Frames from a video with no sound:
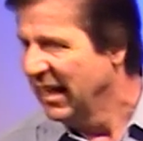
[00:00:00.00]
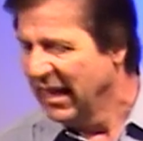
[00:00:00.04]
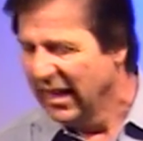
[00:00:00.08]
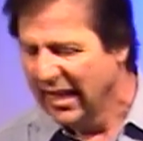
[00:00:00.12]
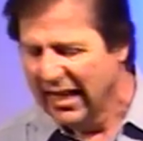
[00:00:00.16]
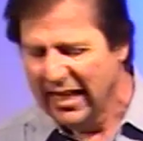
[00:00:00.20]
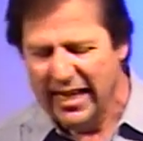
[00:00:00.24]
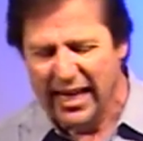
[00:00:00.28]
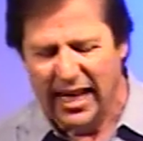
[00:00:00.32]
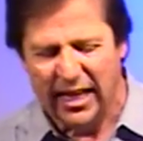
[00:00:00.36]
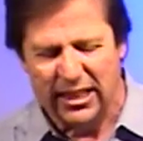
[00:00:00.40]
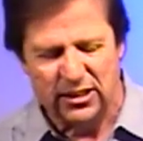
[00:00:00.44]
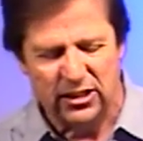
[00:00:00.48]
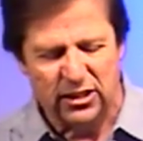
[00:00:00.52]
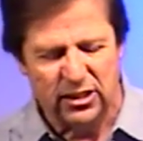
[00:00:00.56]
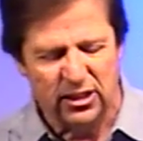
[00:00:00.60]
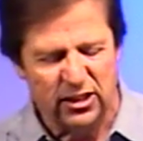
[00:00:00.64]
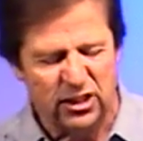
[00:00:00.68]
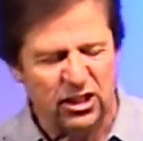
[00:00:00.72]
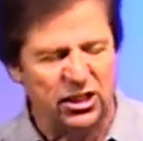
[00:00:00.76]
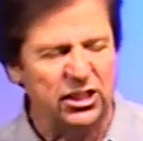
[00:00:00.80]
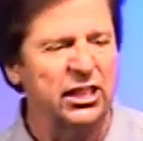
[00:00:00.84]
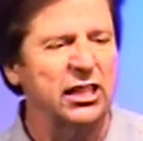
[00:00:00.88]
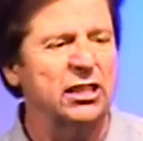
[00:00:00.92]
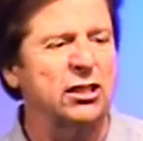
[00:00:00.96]
He has
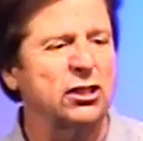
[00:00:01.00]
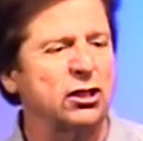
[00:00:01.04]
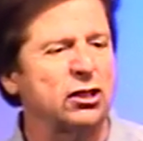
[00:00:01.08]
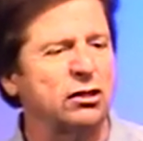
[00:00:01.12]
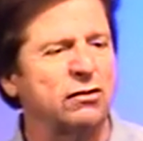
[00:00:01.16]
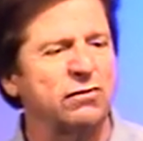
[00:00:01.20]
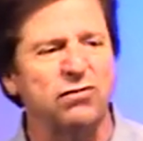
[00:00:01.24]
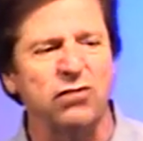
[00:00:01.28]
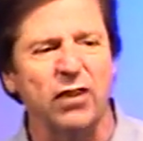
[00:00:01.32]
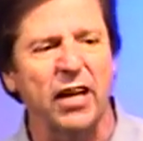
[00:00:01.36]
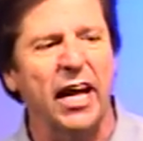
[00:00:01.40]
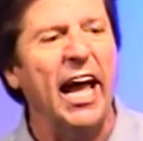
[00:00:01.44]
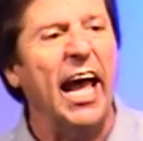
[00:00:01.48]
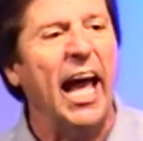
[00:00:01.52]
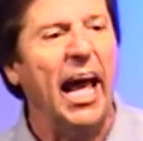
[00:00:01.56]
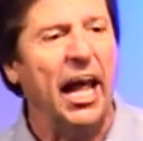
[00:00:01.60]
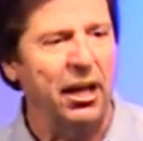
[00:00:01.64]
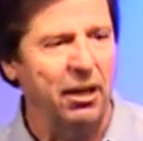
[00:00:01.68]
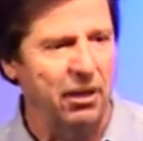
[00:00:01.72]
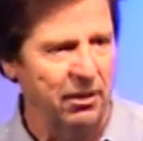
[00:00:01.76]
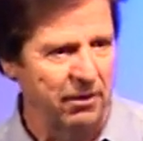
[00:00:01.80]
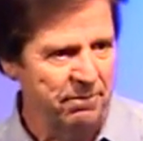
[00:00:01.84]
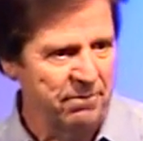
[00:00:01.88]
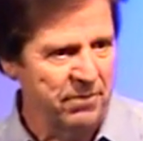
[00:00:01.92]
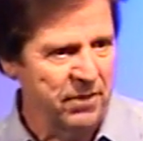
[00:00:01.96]
since
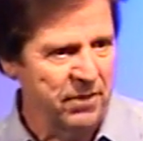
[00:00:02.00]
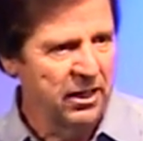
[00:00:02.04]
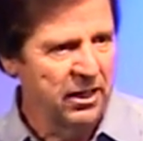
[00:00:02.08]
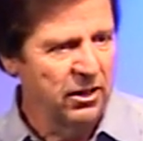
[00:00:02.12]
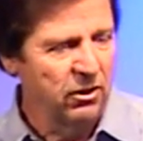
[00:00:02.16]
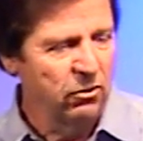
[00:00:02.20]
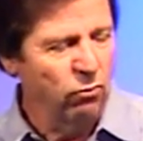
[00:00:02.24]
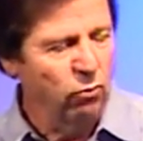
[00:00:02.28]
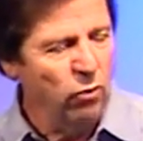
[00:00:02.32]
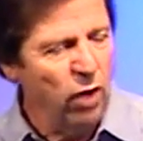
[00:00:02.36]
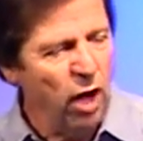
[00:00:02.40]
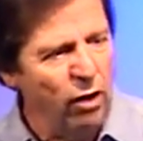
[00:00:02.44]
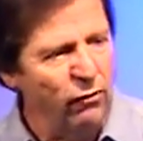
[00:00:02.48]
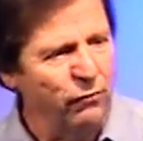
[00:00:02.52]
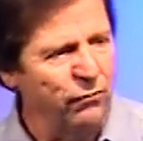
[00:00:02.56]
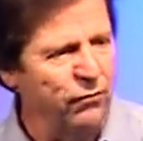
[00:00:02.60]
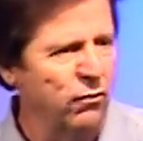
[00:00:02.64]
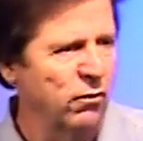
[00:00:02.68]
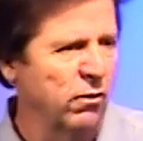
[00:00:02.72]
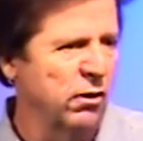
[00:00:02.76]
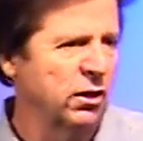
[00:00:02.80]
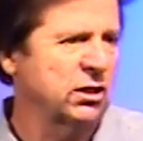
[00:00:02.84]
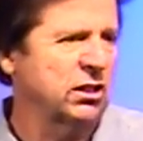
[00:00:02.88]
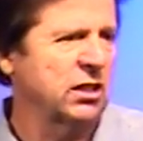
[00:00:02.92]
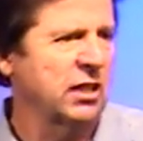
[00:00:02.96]
fled, run
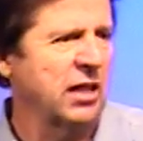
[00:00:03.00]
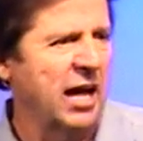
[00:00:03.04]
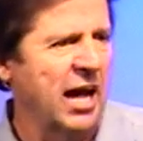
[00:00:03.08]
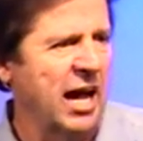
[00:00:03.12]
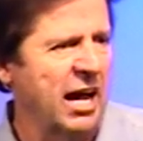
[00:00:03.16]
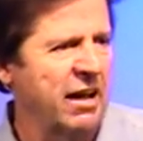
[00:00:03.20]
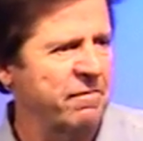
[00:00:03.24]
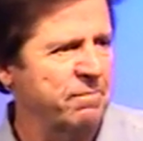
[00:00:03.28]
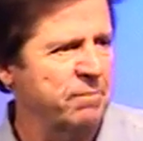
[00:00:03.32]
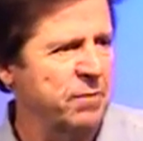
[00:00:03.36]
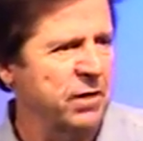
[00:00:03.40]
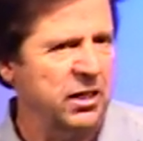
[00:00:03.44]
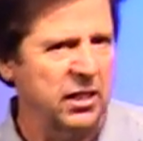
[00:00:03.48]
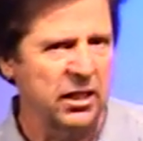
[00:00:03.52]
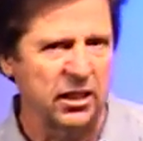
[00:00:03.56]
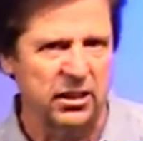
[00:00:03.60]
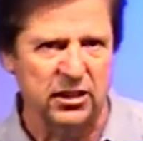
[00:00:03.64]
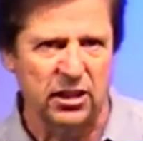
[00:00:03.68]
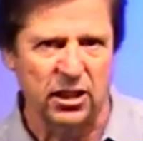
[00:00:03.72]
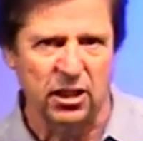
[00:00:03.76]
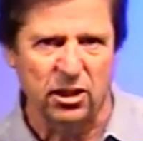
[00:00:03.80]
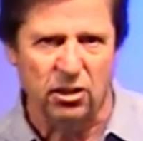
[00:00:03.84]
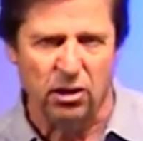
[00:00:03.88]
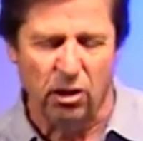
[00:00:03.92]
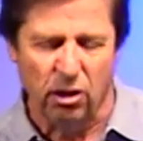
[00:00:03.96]
for his life because
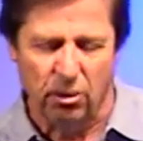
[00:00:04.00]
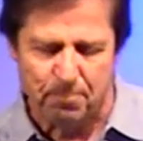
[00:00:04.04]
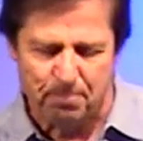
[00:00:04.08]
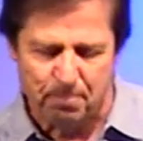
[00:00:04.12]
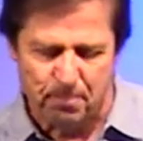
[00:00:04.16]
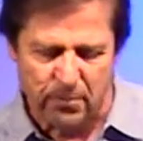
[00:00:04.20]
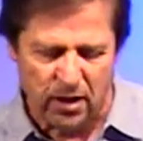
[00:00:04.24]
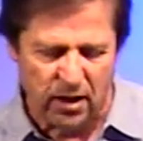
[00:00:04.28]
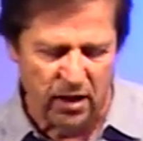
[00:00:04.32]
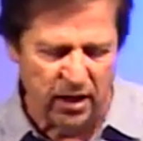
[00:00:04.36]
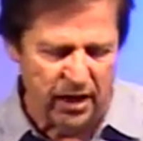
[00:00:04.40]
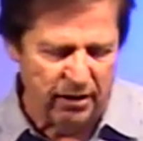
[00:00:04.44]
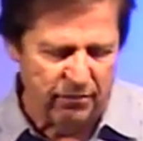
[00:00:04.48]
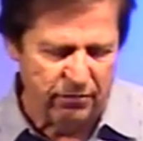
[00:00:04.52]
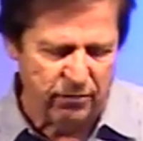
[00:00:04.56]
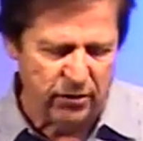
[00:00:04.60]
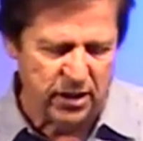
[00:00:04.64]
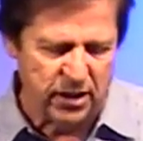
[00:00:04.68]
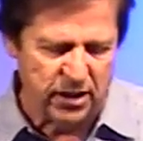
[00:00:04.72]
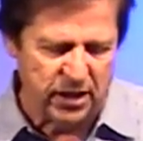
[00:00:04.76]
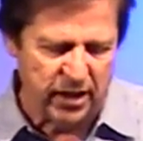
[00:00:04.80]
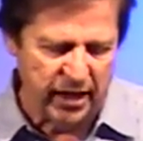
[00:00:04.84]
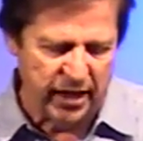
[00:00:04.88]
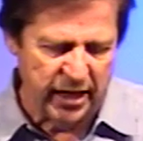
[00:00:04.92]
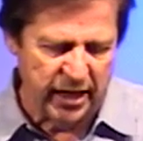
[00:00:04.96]
he thought
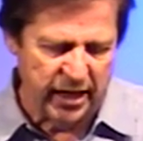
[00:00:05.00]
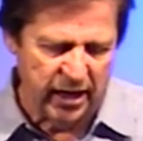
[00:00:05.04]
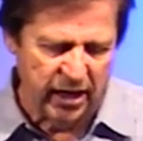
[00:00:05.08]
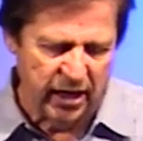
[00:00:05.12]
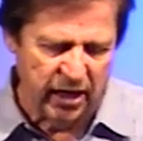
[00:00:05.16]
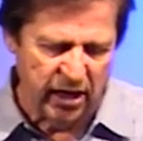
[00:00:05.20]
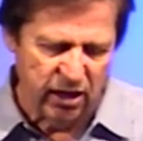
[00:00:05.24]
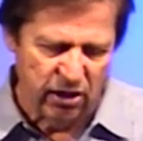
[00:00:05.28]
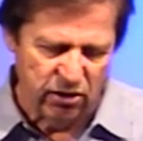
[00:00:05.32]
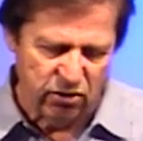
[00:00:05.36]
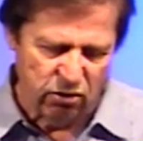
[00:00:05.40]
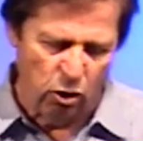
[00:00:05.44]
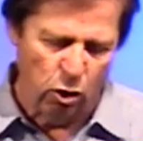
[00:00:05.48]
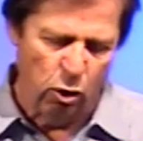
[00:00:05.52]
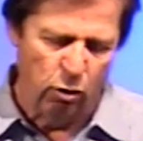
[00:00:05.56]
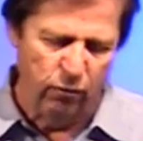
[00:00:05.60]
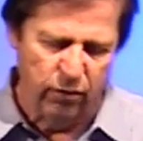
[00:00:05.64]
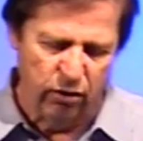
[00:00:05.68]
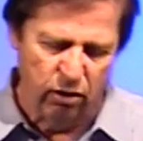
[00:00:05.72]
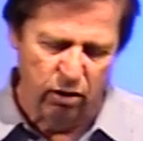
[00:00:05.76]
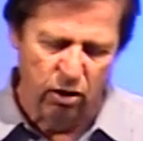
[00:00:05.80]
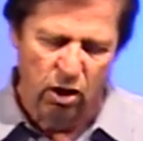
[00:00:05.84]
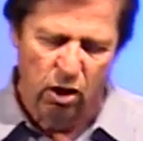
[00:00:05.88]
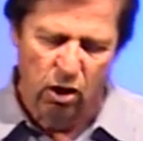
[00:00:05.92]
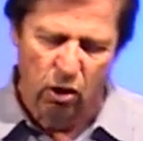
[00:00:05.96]
everything is
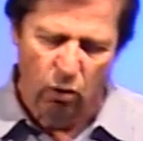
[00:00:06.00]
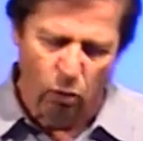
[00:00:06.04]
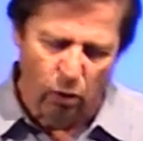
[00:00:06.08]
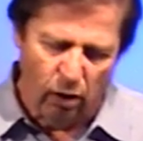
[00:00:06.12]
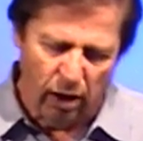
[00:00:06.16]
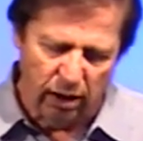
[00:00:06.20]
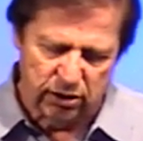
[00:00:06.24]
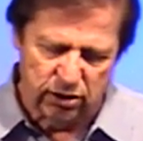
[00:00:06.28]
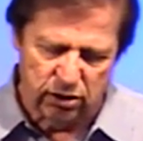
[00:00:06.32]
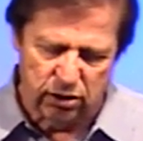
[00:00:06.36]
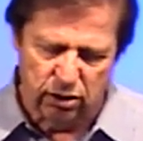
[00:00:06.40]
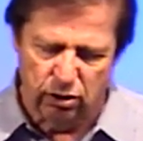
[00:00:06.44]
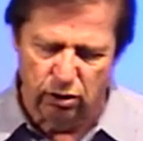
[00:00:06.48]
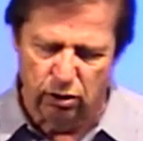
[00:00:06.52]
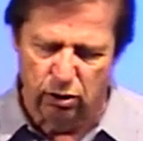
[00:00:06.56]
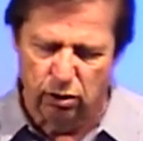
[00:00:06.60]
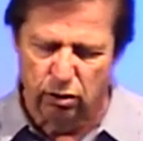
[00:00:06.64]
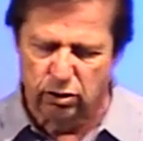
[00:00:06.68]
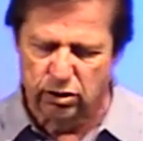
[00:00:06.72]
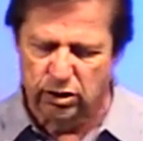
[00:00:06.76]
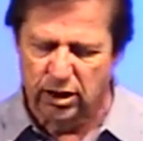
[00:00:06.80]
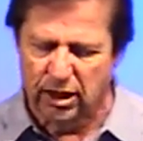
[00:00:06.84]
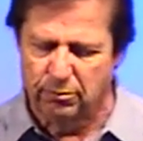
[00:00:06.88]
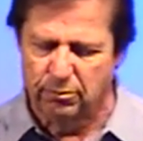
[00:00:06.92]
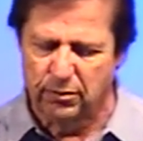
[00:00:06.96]
over. What's the
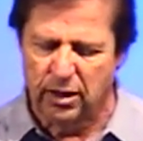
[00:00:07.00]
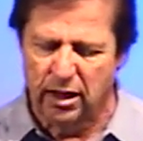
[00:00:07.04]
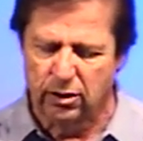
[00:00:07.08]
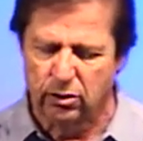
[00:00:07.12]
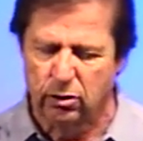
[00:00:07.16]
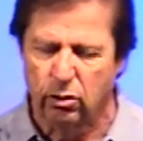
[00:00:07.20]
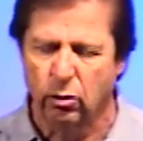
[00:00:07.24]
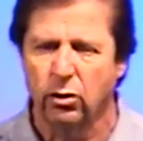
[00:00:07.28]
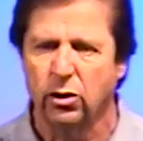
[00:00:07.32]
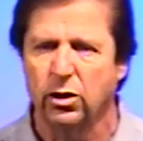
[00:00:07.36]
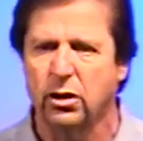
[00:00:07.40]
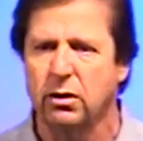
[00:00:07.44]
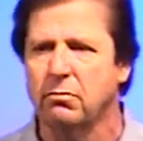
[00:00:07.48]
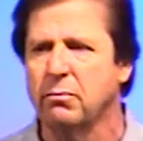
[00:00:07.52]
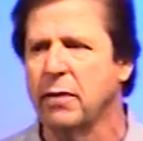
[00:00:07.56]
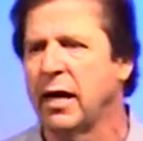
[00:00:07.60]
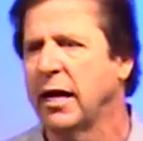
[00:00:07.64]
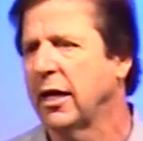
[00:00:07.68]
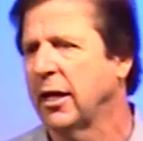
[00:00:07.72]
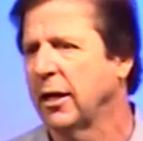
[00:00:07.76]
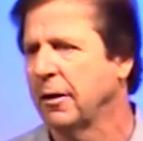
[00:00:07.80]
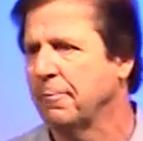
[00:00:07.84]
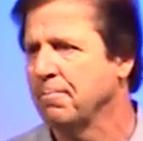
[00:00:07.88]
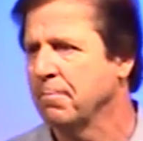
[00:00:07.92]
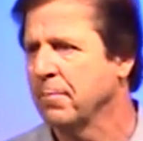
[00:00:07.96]
use? I'm not going to
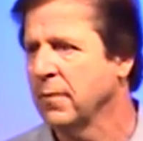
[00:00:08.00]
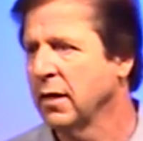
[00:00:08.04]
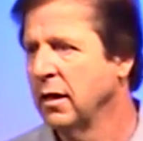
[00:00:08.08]
make it.